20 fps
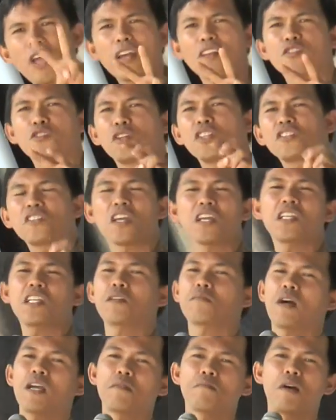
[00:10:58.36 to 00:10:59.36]
texts retained
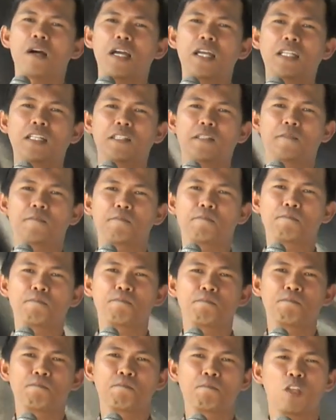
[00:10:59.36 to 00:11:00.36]
in my mind.
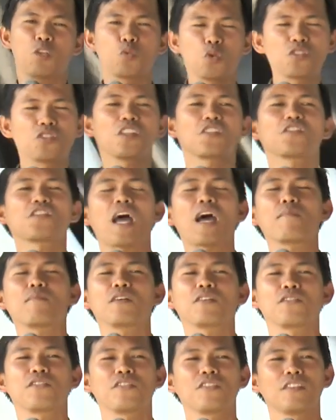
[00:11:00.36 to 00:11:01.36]
It was the
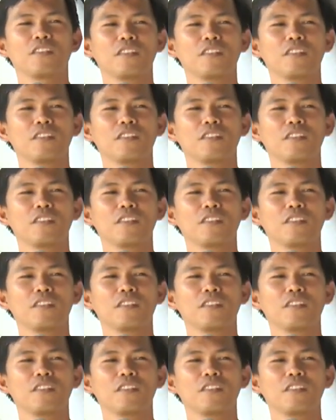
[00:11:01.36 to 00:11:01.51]
Sabbath